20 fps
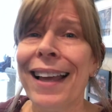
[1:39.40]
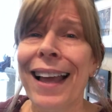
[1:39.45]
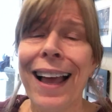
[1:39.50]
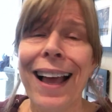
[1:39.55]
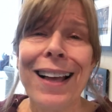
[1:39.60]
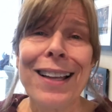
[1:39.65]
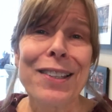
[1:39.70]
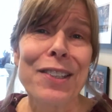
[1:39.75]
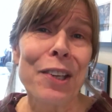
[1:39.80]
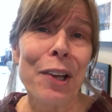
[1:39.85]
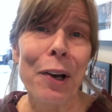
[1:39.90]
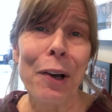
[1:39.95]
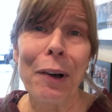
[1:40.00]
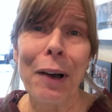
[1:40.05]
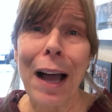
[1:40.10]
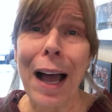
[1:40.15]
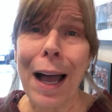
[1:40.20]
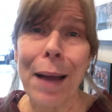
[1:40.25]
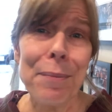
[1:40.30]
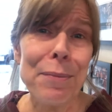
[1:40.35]
So
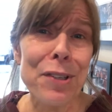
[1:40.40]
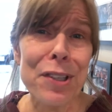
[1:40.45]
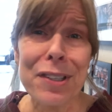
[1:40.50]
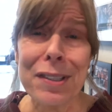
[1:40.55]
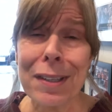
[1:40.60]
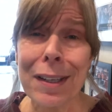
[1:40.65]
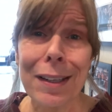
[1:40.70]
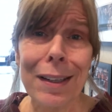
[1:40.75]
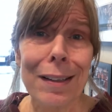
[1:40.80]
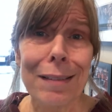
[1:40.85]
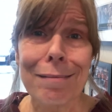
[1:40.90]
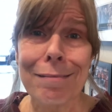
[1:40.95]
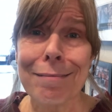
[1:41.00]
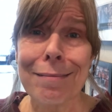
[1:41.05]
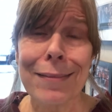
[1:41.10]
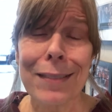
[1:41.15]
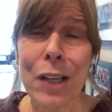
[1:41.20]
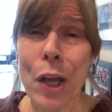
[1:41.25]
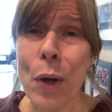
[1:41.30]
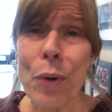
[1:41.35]
I'm just gonna
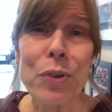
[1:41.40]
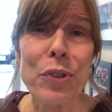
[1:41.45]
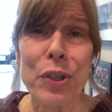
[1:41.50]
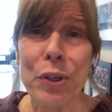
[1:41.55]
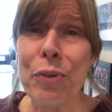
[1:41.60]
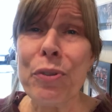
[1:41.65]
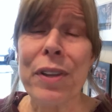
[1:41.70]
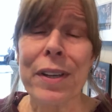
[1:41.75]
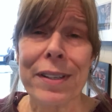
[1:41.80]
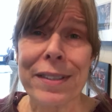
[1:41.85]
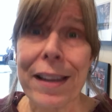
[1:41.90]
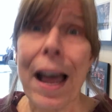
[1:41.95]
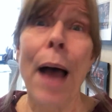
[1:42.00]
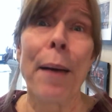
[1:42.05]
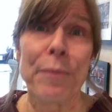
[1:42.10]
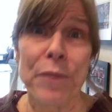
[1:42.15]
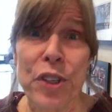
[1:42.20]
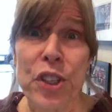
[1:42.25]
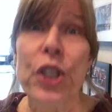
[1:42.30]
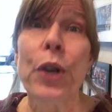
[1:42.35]
go do this.
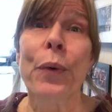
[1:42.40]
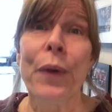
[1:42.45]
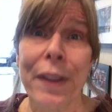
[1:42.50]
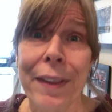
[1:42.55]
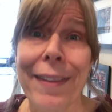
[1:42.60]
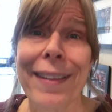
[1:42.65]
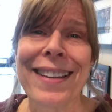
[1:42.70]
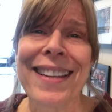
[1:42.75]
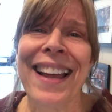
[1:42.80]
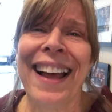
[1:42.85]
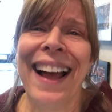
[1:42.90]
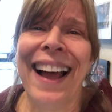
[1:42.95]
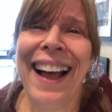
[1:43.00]
I'm doing this.